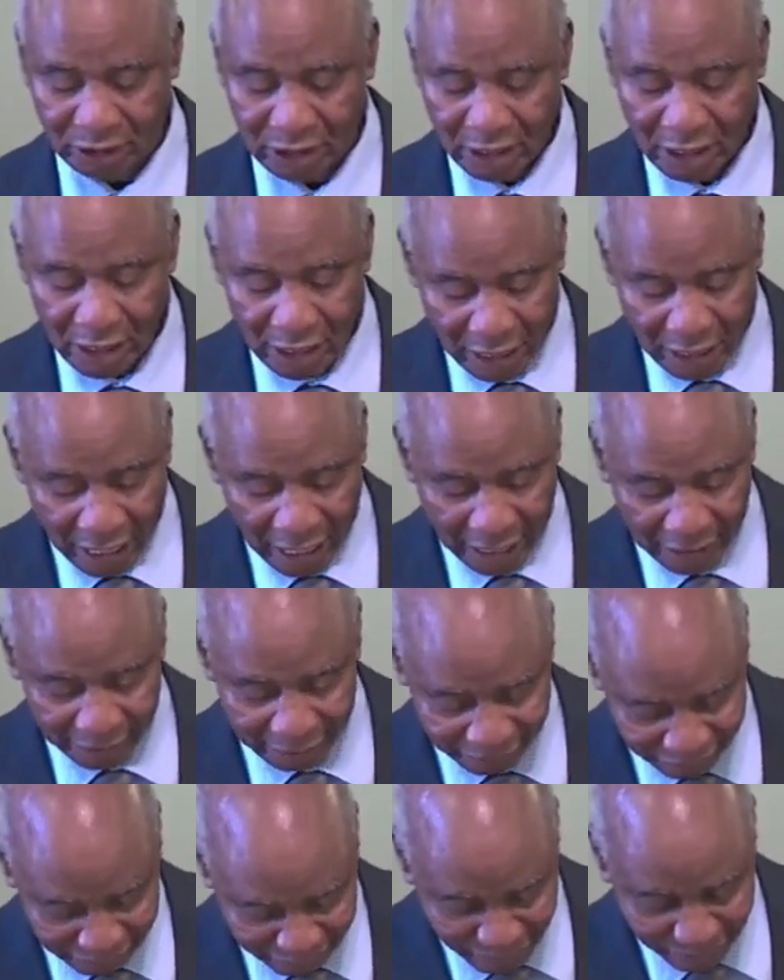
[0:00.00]
Yes.
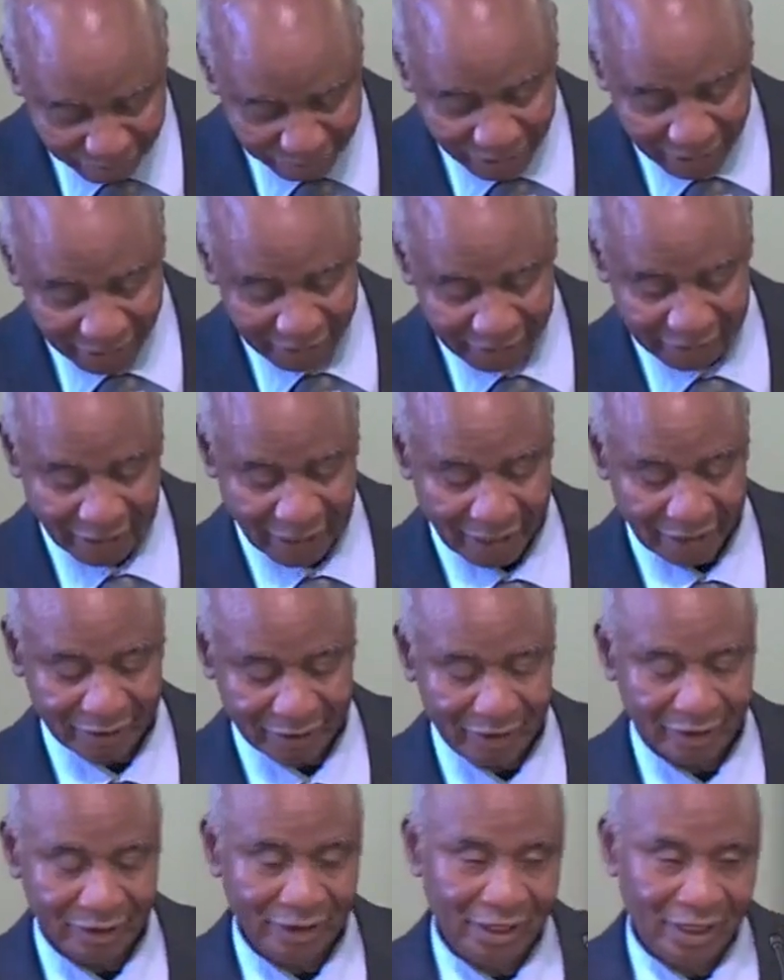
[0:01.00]
And remember
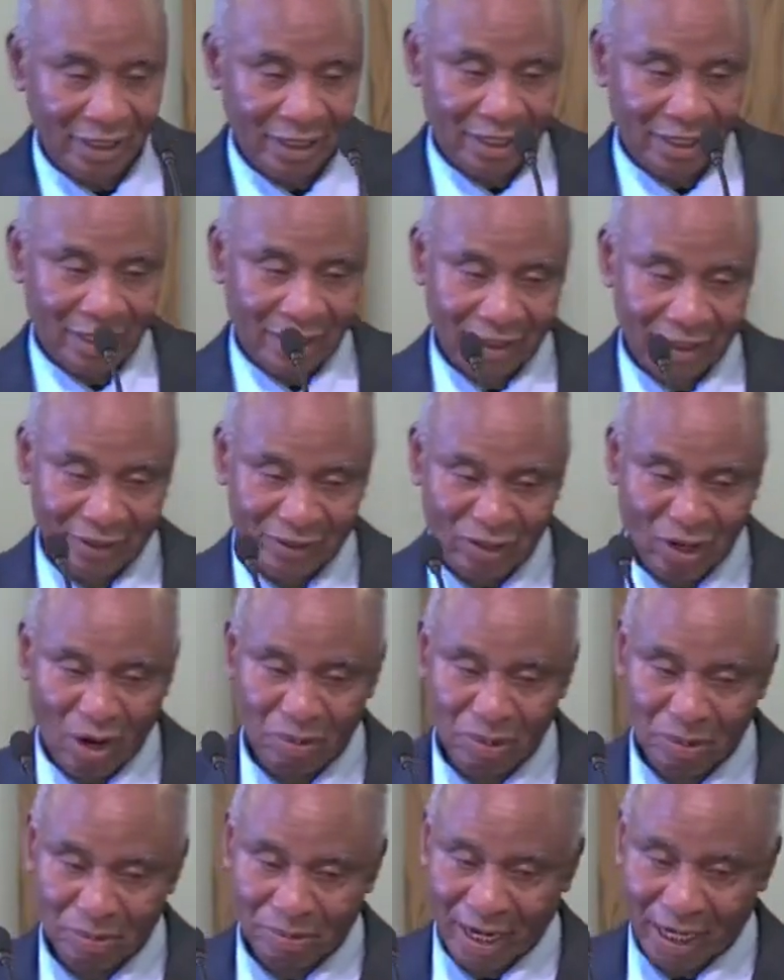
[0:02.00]
that his
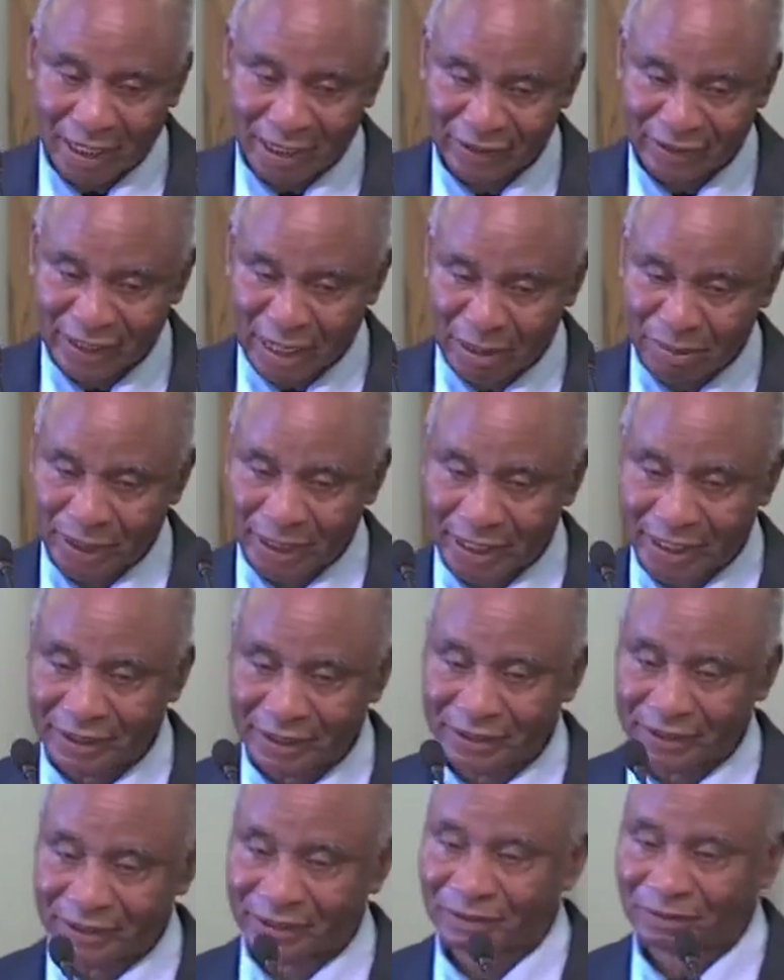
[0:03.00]
coming back is
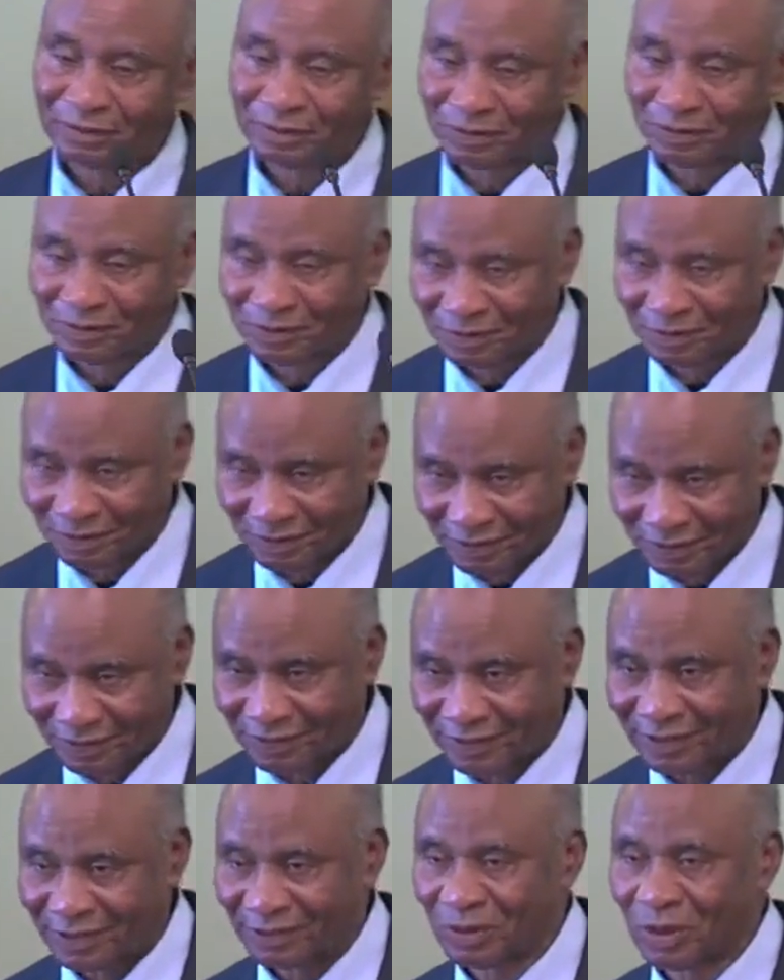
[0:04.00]
imminent. Yes.
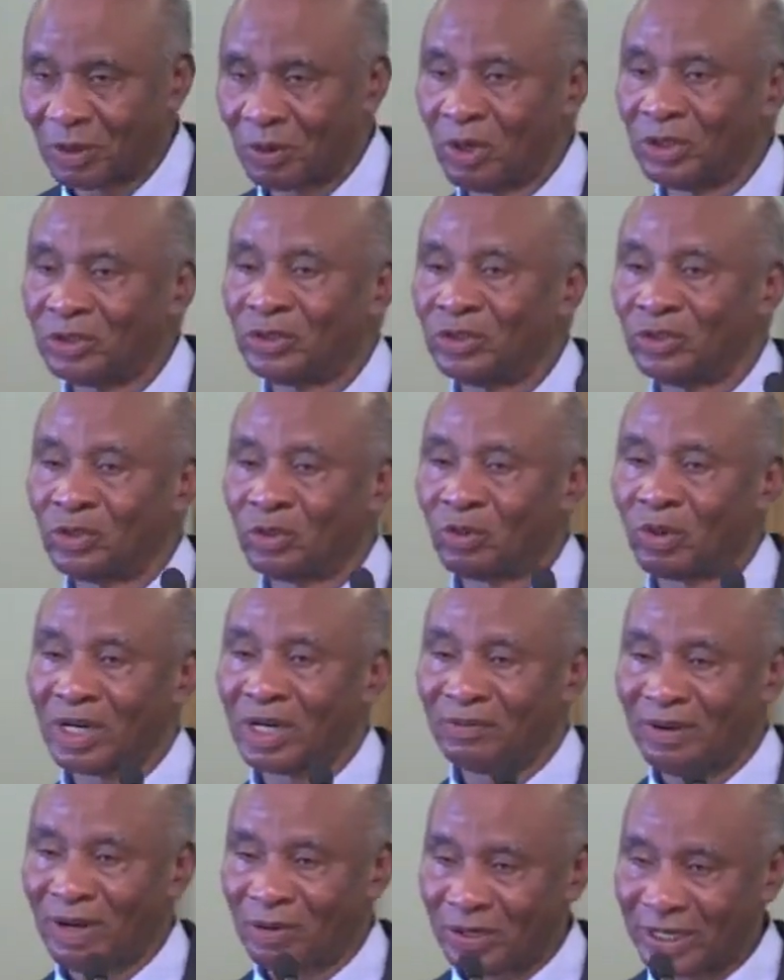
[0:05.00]
We want to do
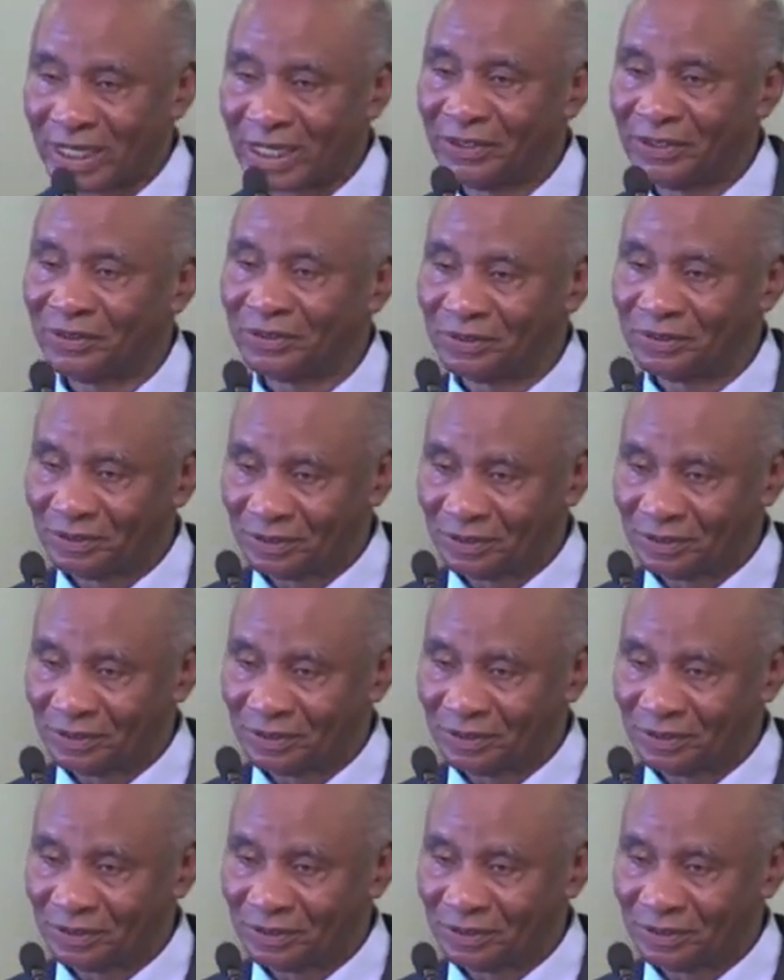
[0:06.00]
whatever we can do Amen.